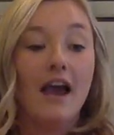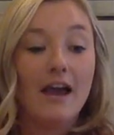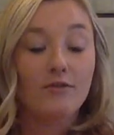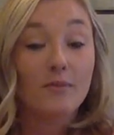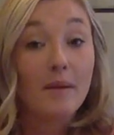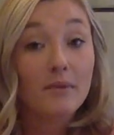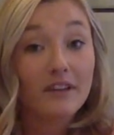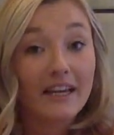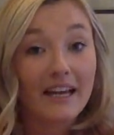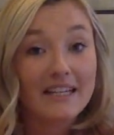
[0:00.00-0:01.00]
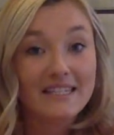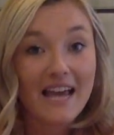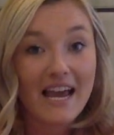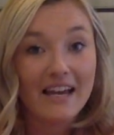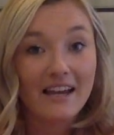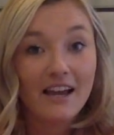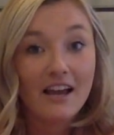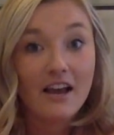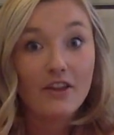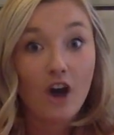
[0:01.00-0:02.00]
And remember, like I said,
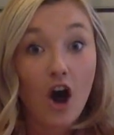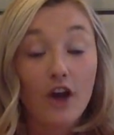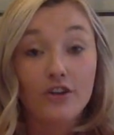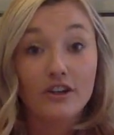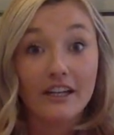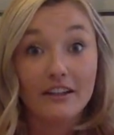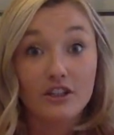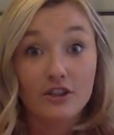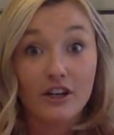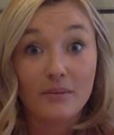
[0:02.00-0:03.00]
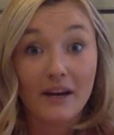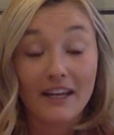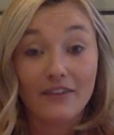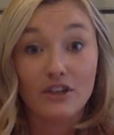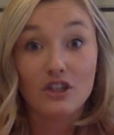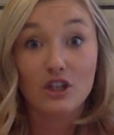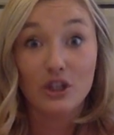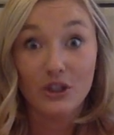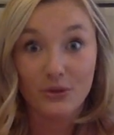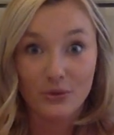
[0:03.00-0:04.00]
the author and illustrator might give us
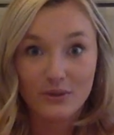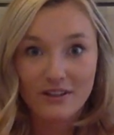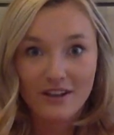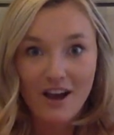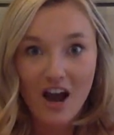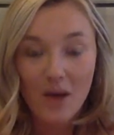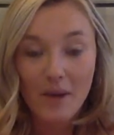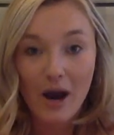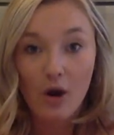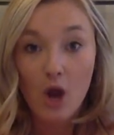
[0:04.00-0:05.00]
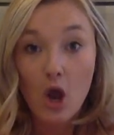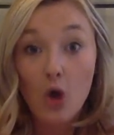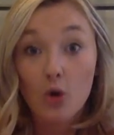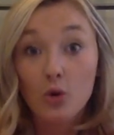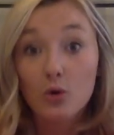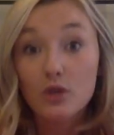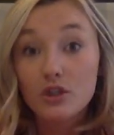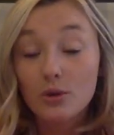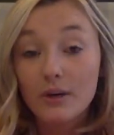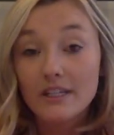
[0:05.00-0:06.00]
clues about who the
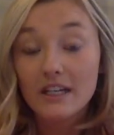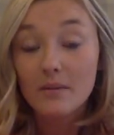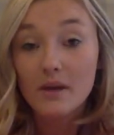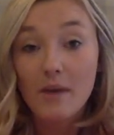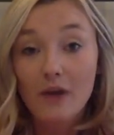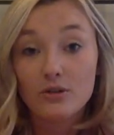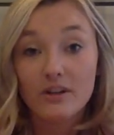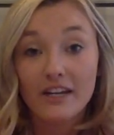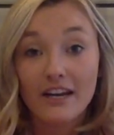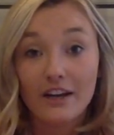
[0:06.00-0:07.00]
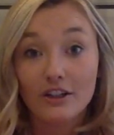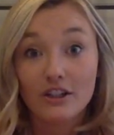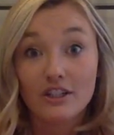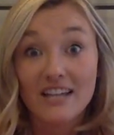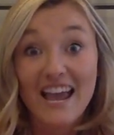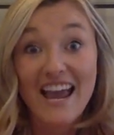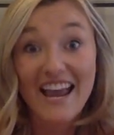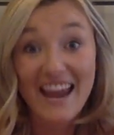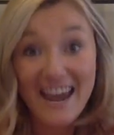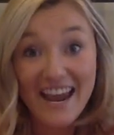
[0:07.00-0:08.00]
story is going to be about, so the characters
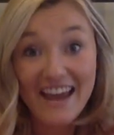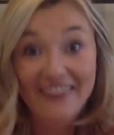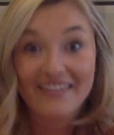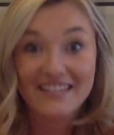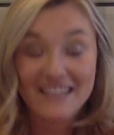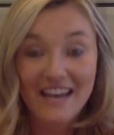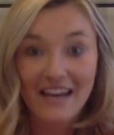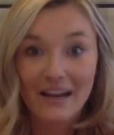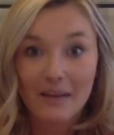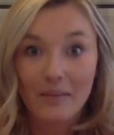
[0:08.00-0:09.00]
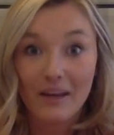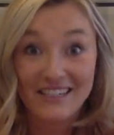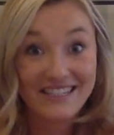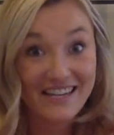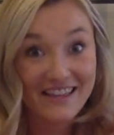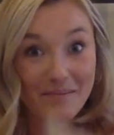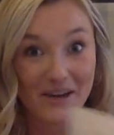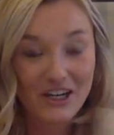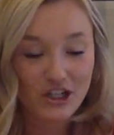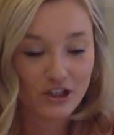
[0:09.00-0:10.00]
and the setting by seeing the
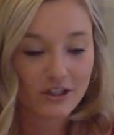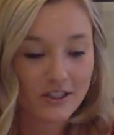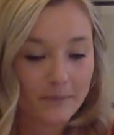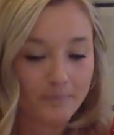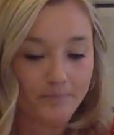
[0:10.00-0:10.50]
pictures.